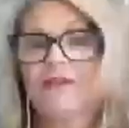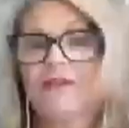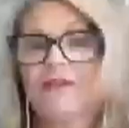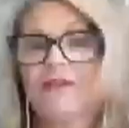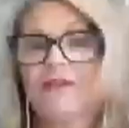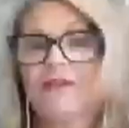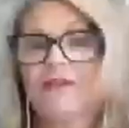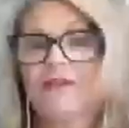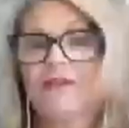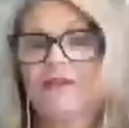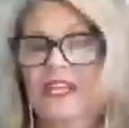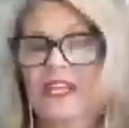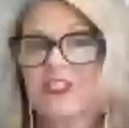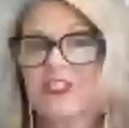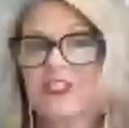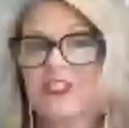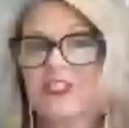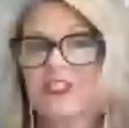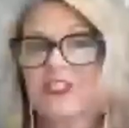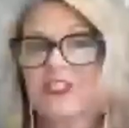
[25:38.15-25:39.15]
single day
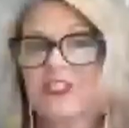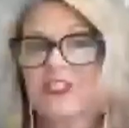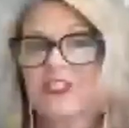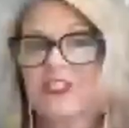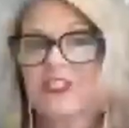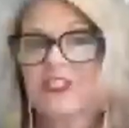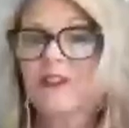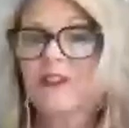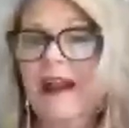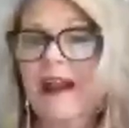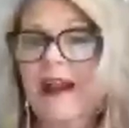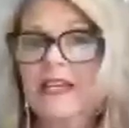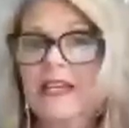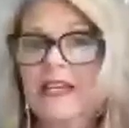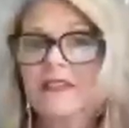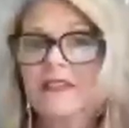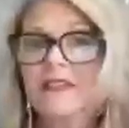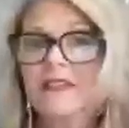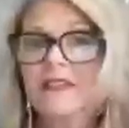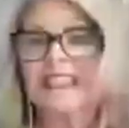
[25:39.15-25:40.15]
to create
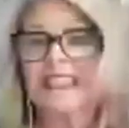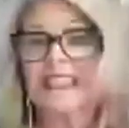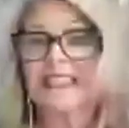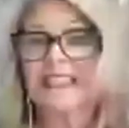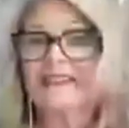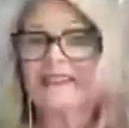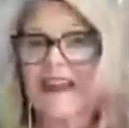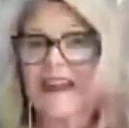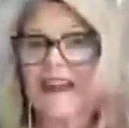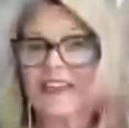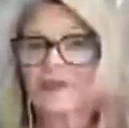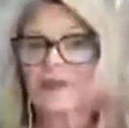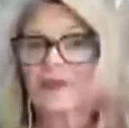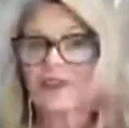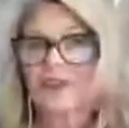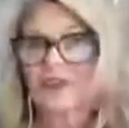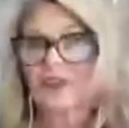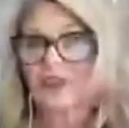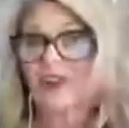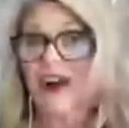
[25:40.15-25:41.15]
clients and connect with
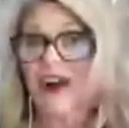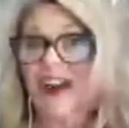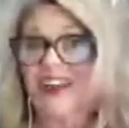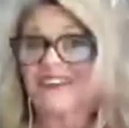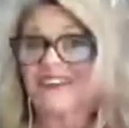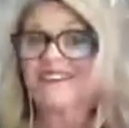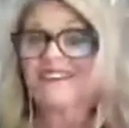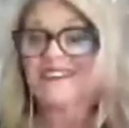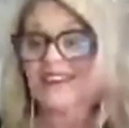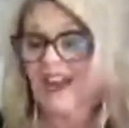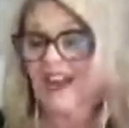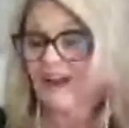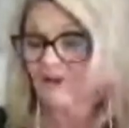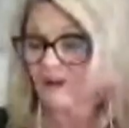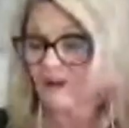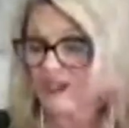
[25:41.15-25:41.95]
your clients every